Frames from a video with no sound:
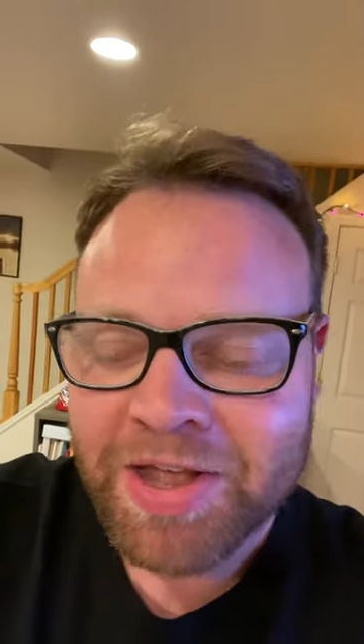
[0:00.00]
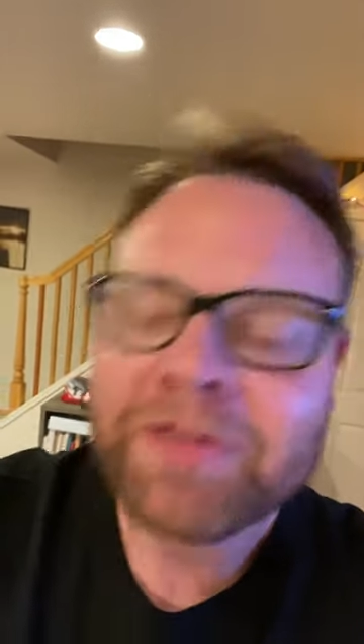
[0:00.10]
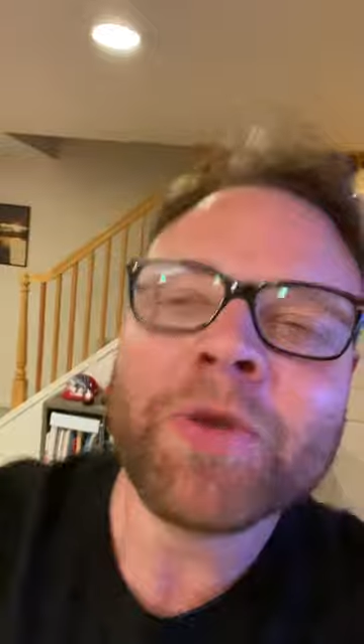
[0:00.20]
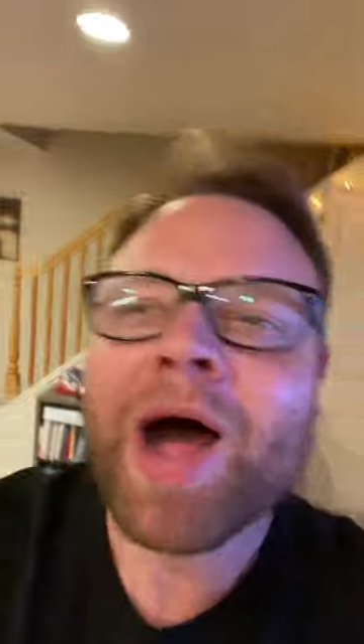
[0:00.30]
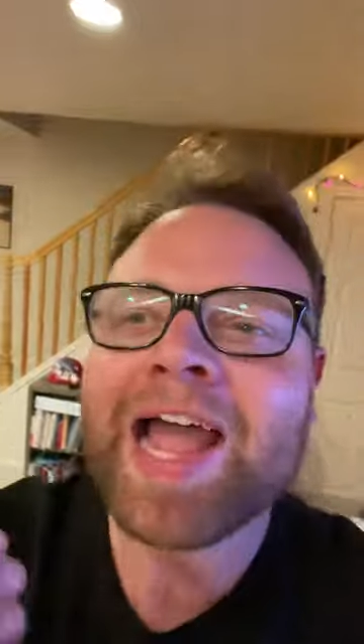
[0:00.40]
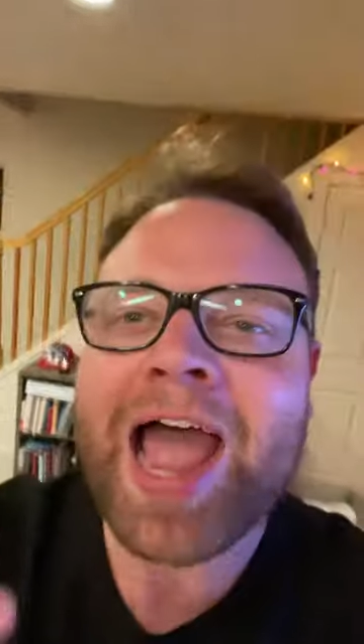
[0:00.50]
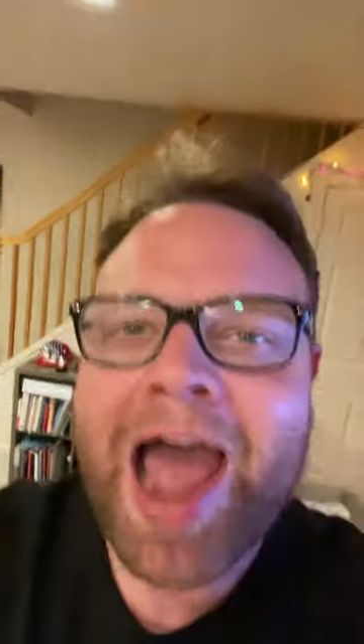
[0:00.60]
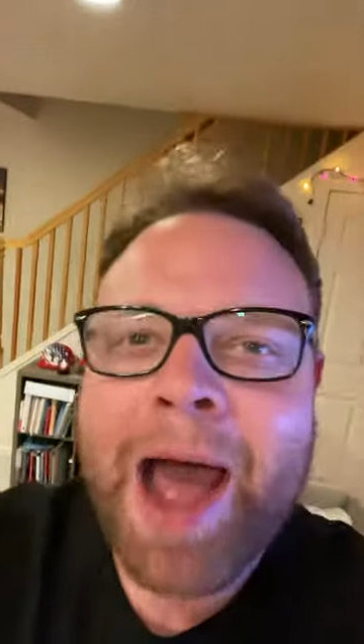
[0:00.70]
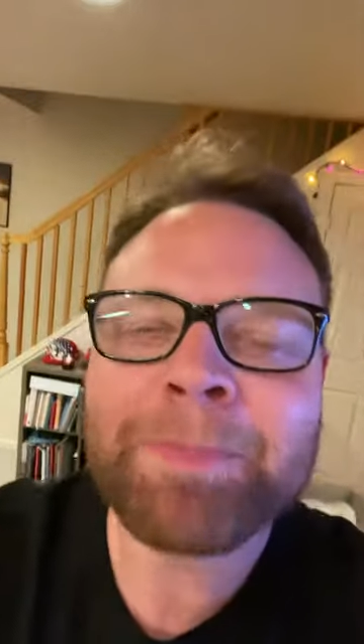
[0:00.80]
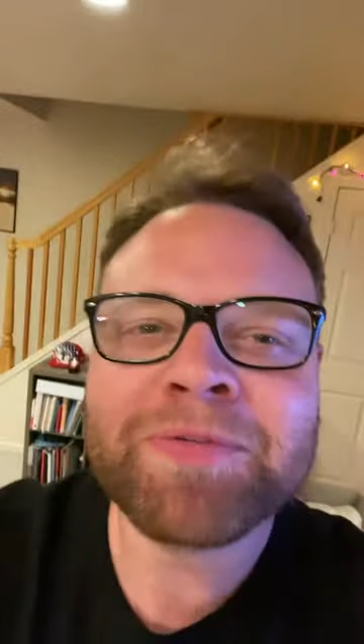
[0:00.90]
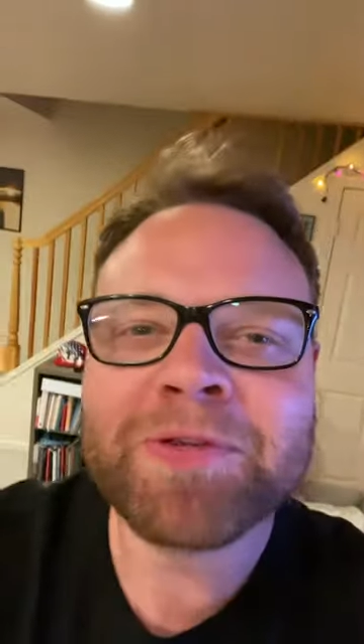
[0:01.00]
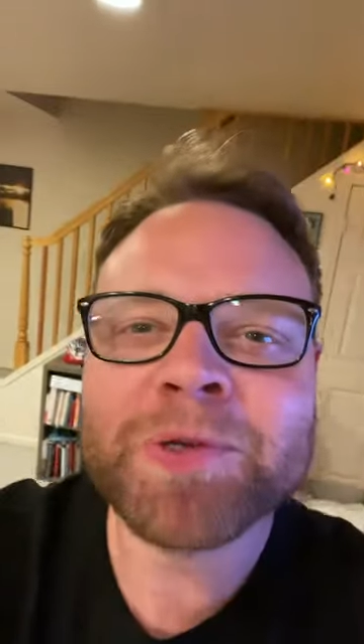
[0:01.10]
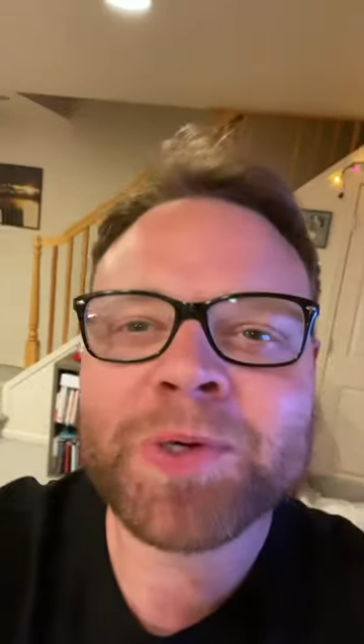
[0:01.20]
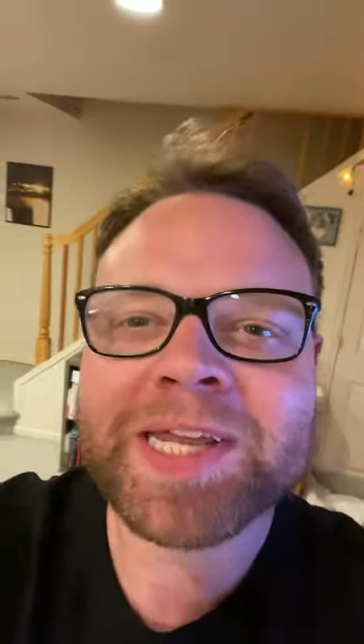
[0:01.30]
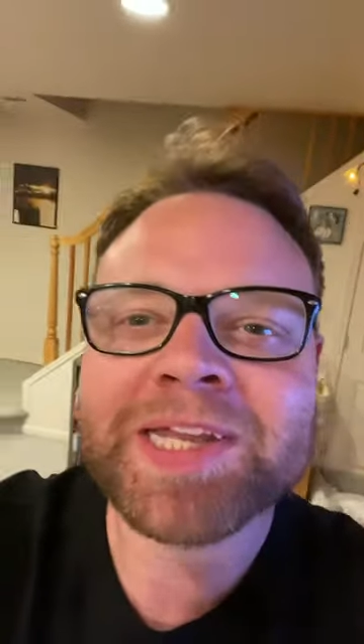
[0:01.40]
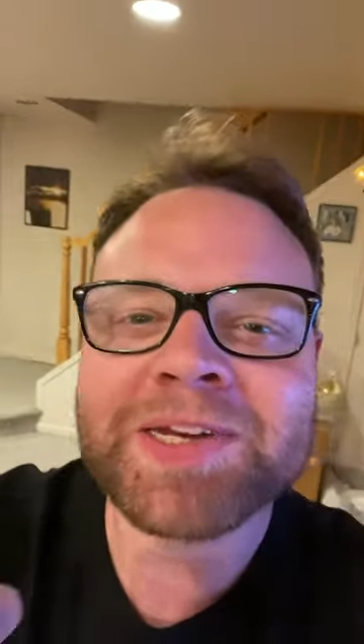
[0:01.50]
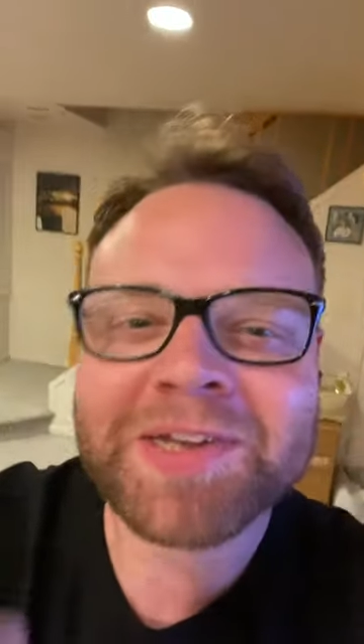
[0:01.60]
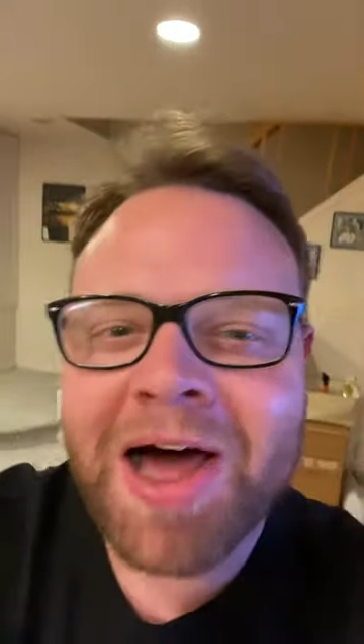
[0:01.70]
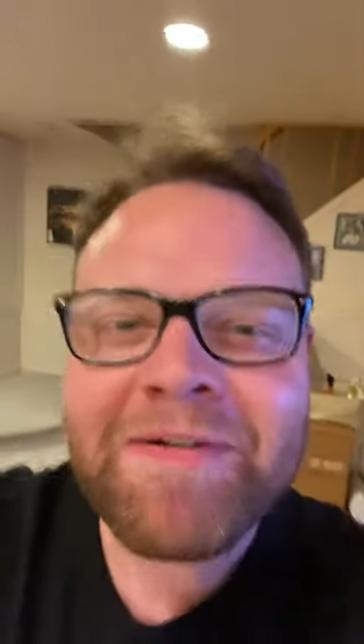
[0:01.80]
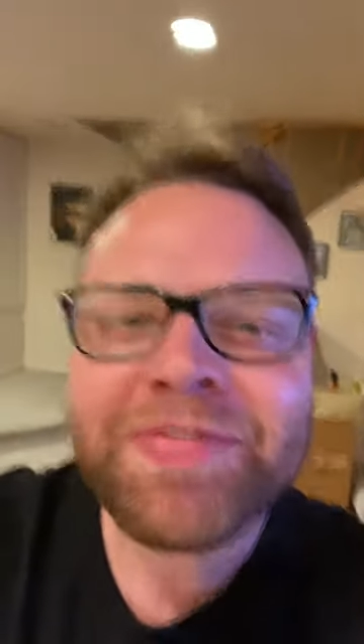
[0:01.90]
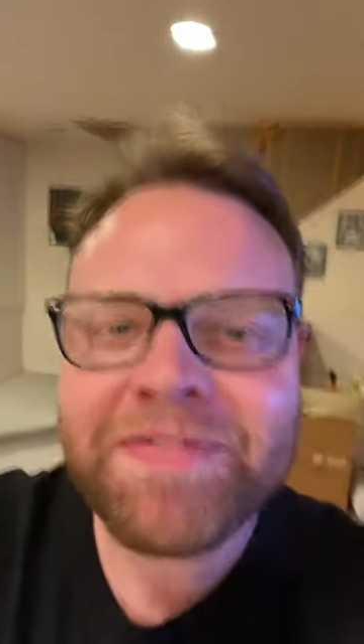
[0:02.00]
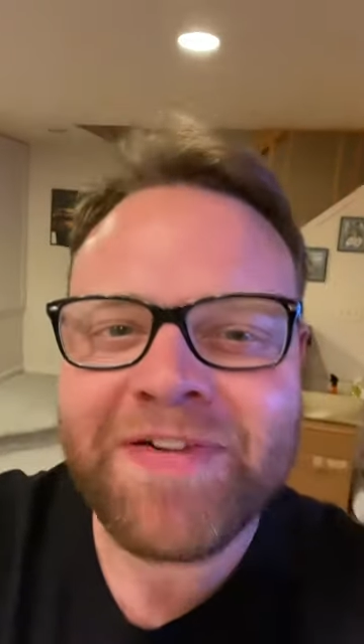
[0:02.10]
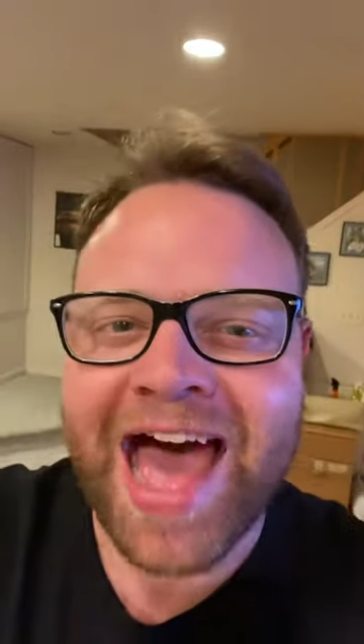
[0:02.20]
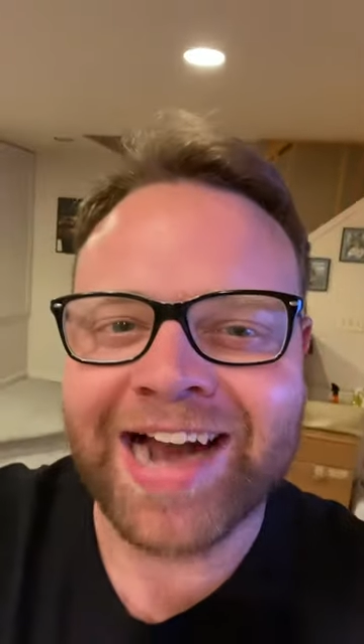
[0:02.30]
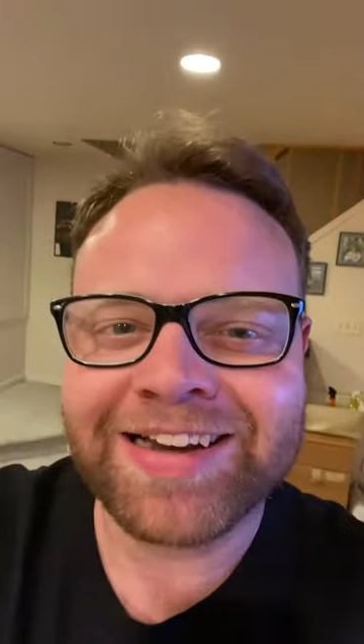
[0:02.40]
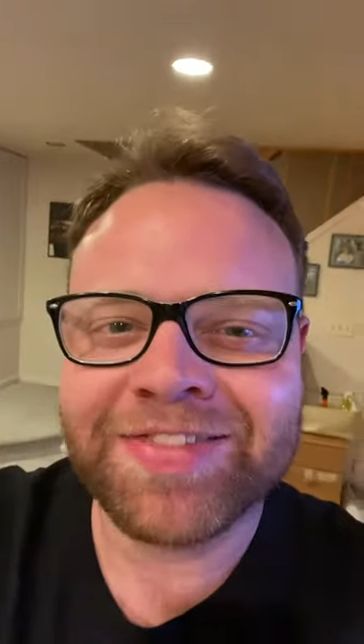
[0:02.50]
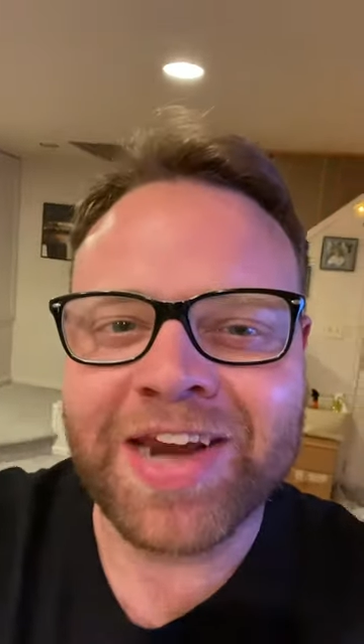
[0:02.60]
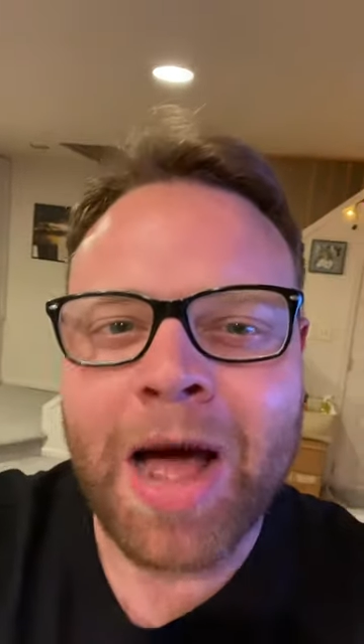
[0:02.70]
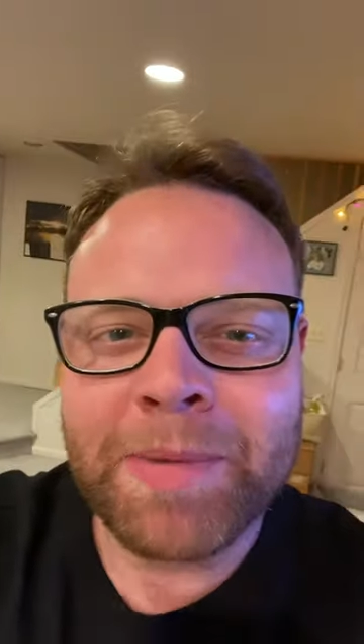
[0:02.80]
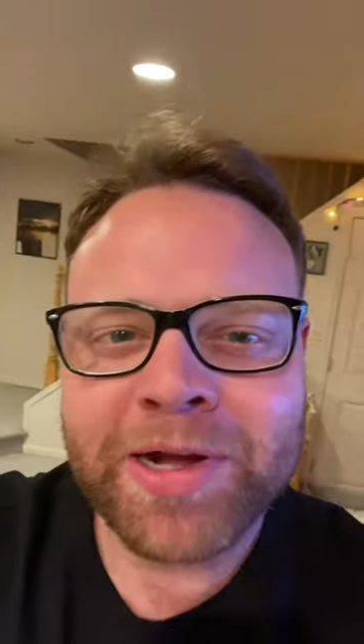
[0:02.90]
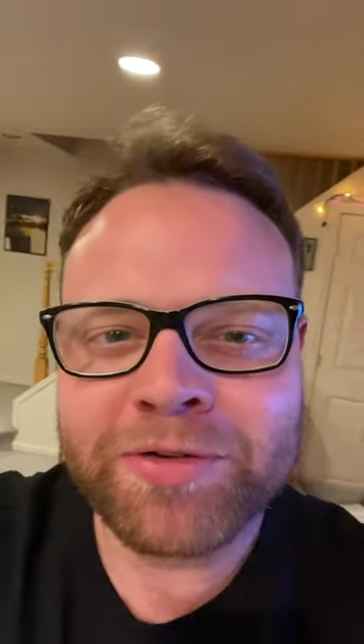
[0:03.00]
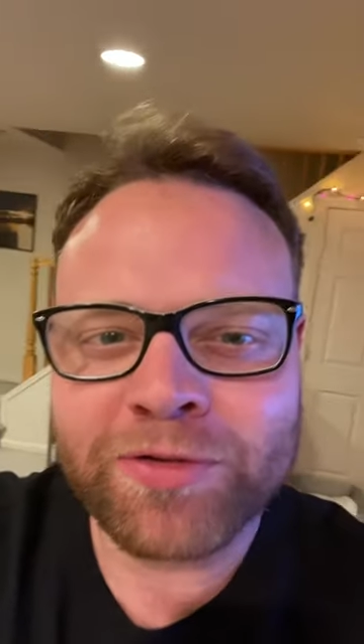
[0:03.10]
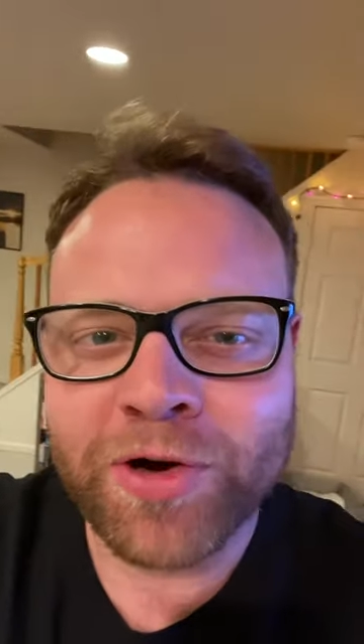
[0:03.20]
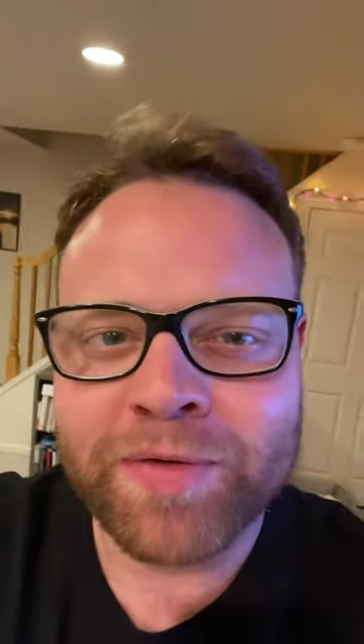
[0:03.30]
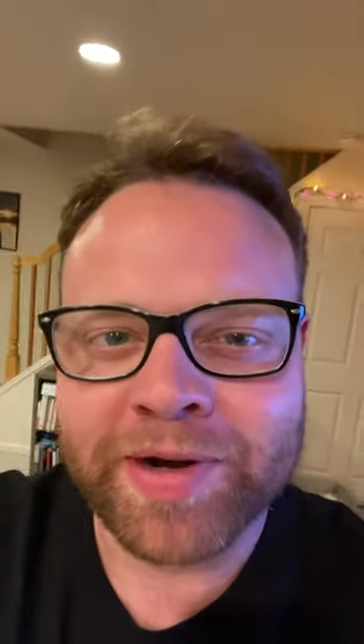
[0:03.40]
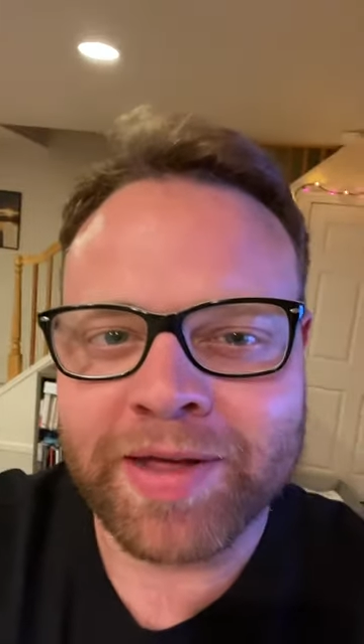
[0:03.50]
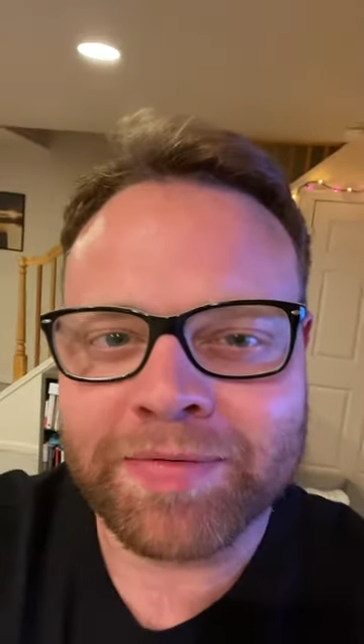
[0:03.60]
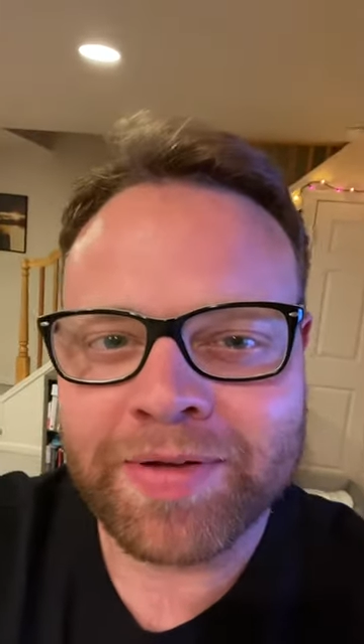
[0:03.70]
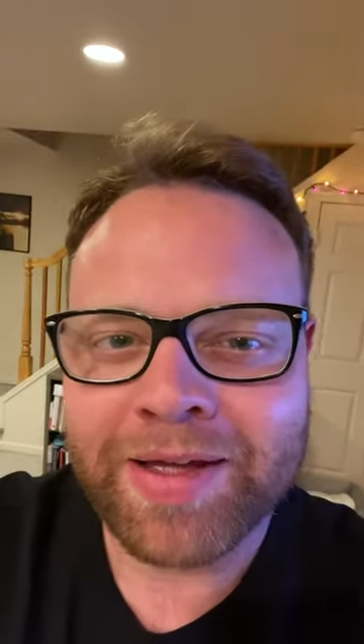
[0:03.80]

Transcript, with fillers: So I absolutely love the fact that I'm a conservative.